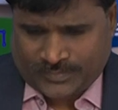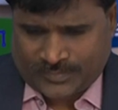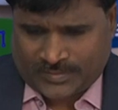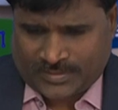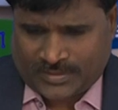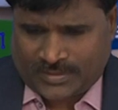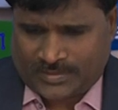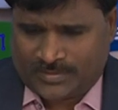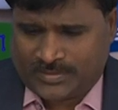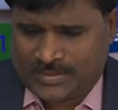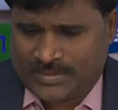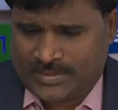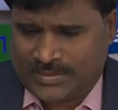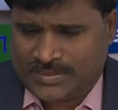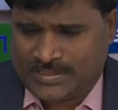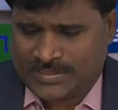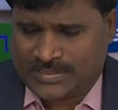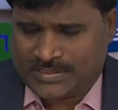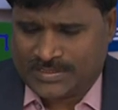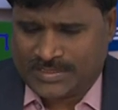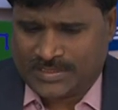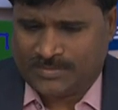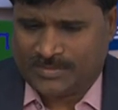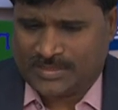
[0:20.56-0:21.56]
Normally
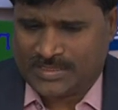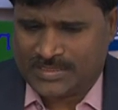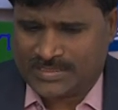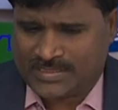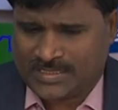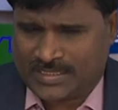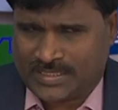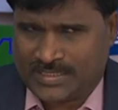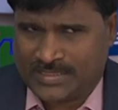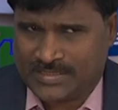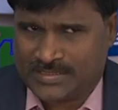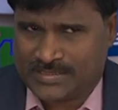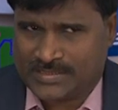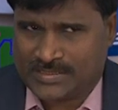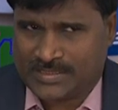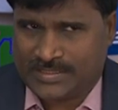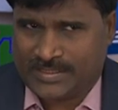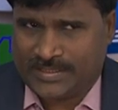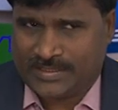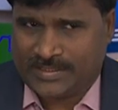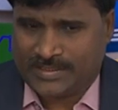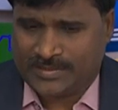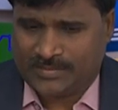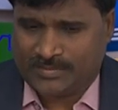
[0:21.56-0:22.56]
CMOS has
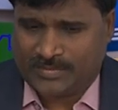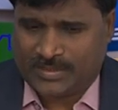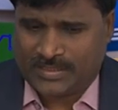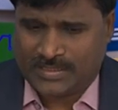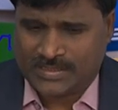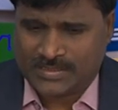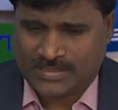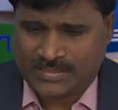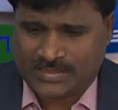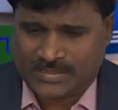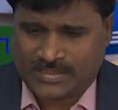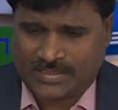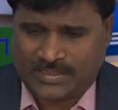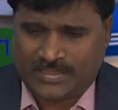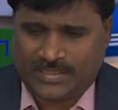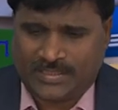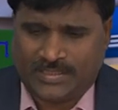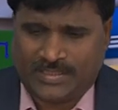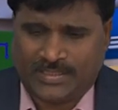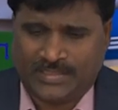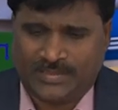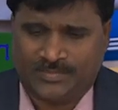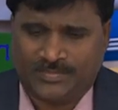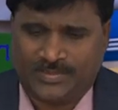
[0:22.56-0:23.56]
N-MOS
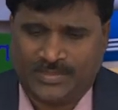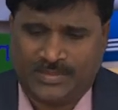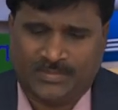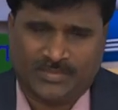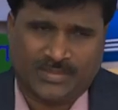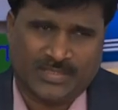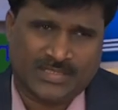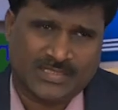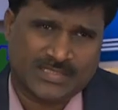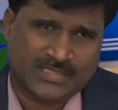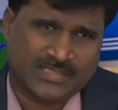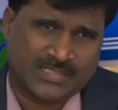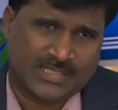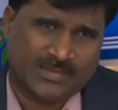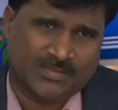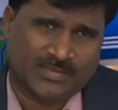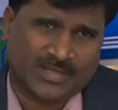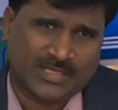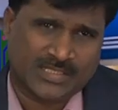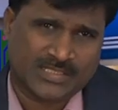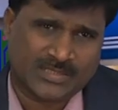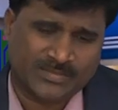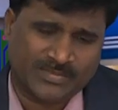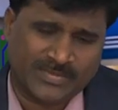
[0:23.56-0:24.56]
and P-MOS.
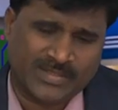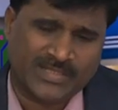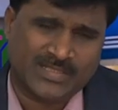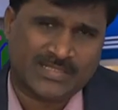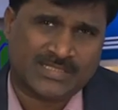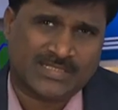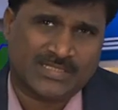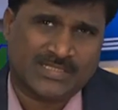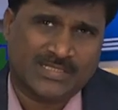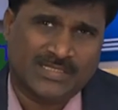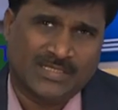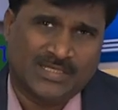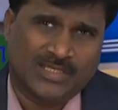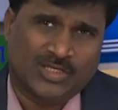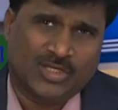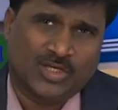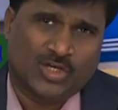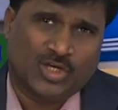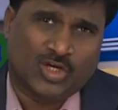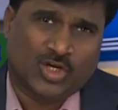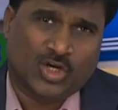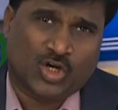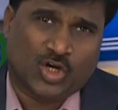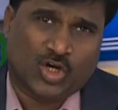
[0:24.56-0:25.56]
CMOS means
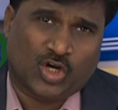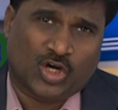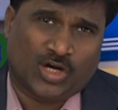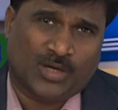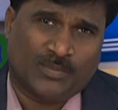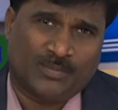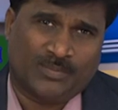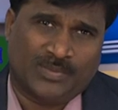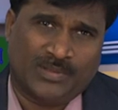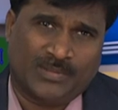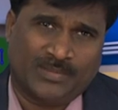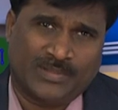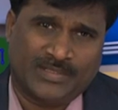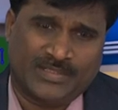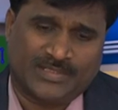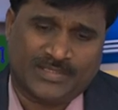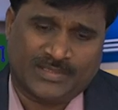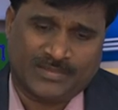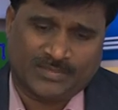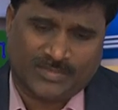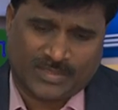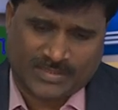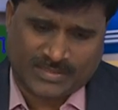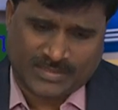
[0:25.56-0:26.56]

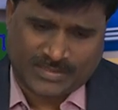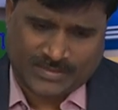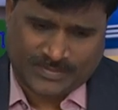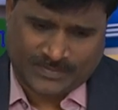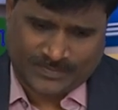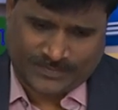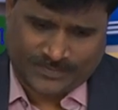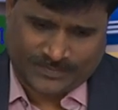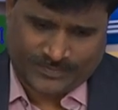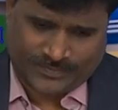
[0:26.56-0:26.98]
complementary MOS.